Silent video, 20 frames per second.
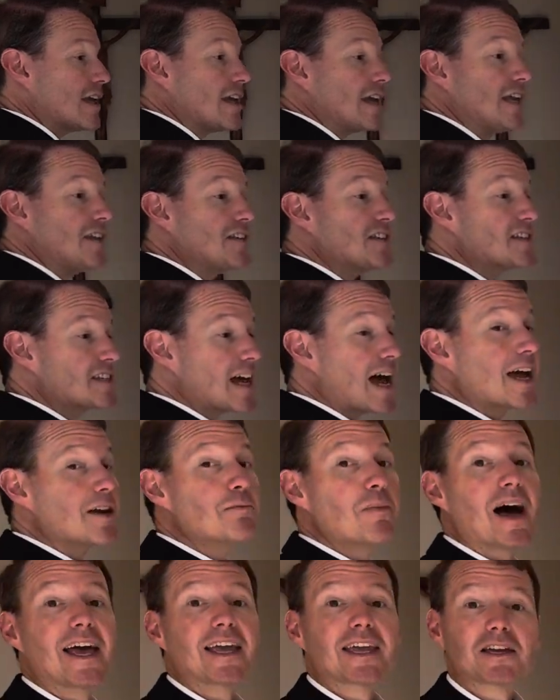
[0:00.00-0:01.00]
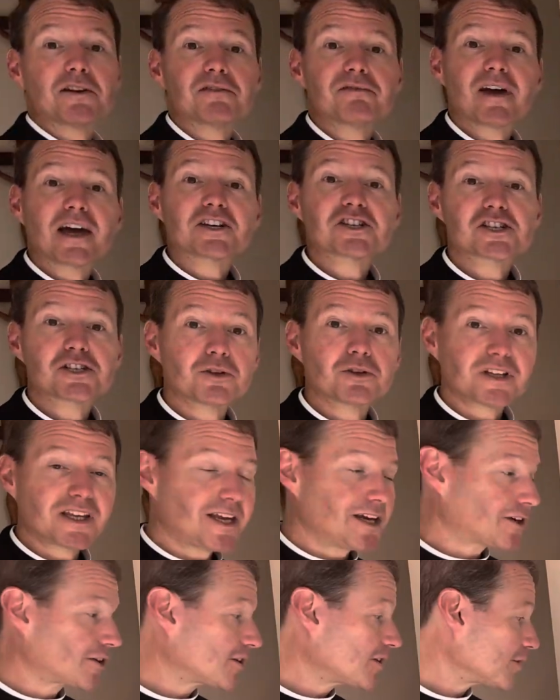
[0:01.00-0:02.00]
Inside my confessional
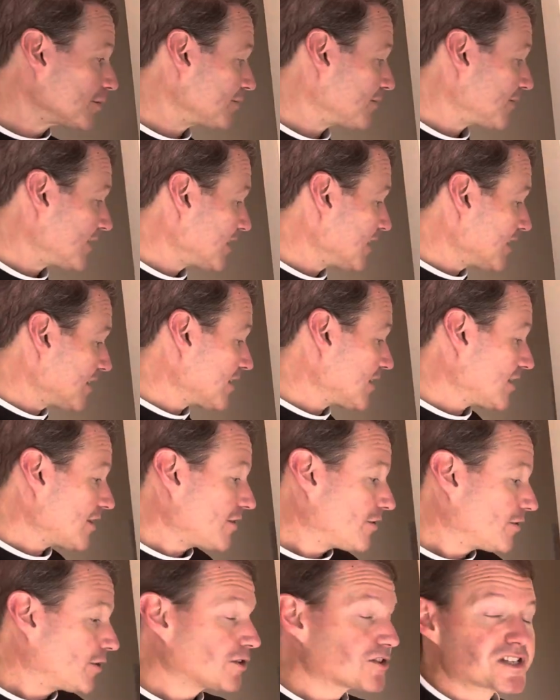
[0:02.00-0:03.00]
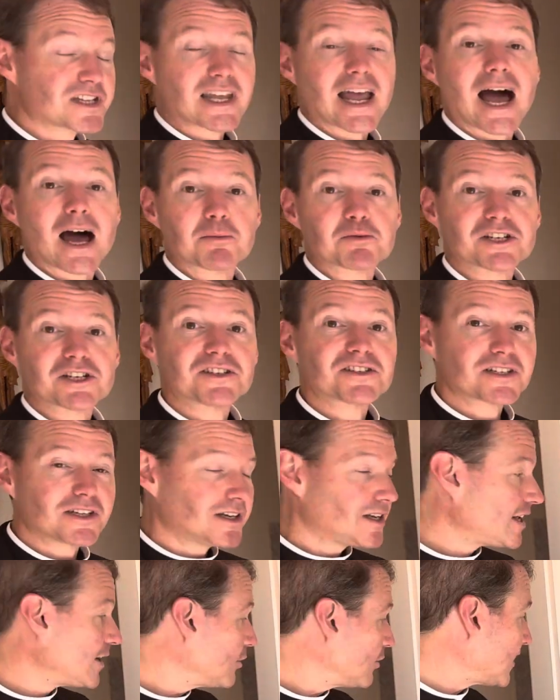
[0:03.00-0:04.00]
here, there's the option to
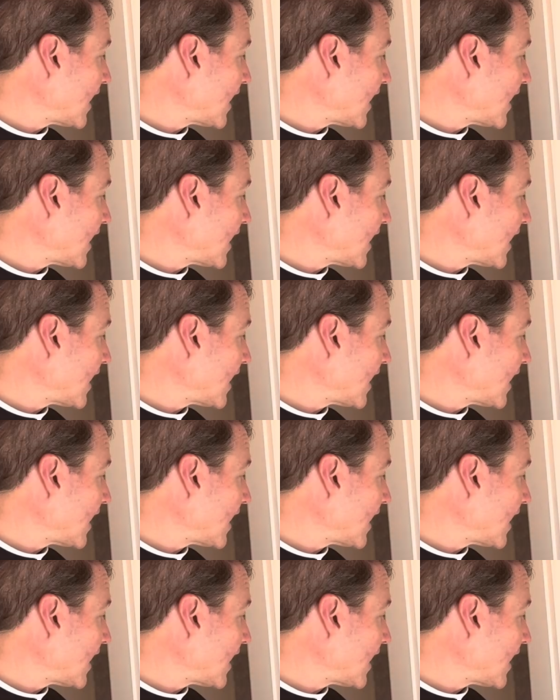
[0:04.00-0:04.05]
kneel